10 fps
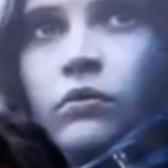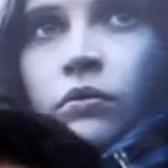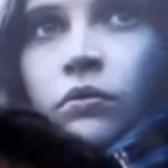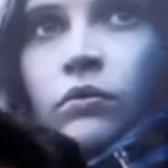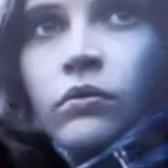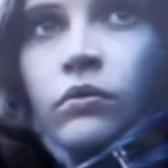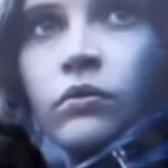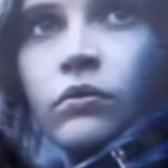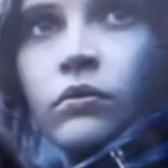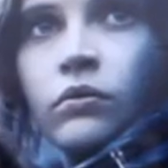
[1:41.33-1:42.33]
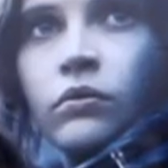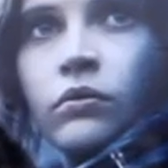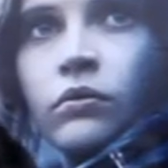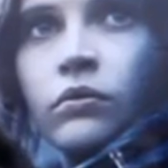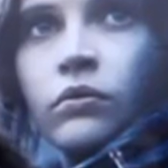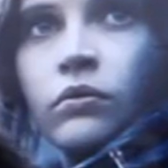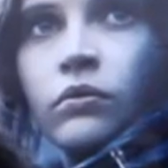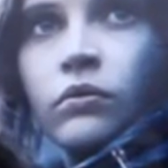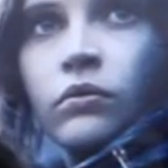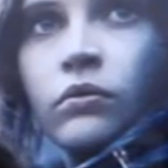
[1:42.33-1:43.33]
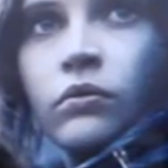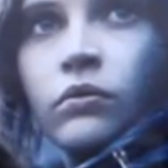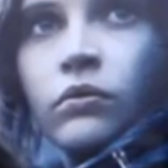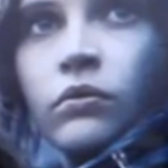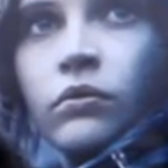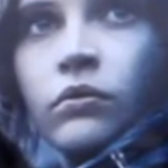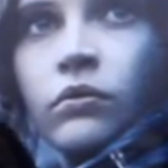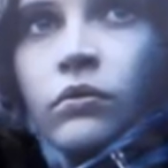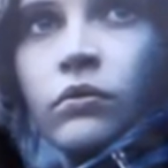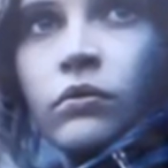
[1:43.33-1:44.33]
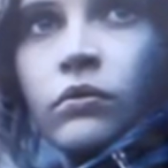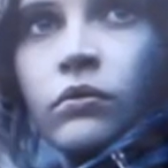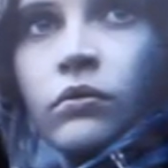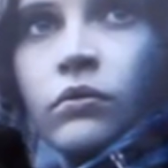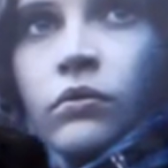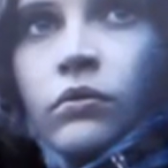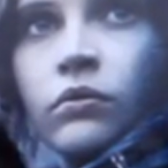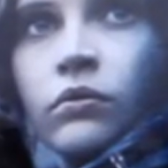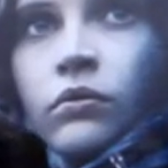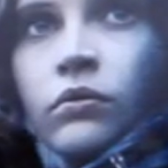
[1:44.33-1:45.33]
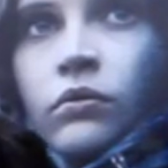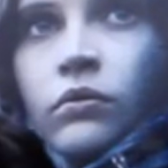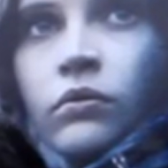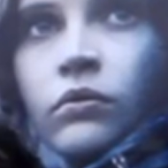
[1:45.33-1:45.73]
(silent)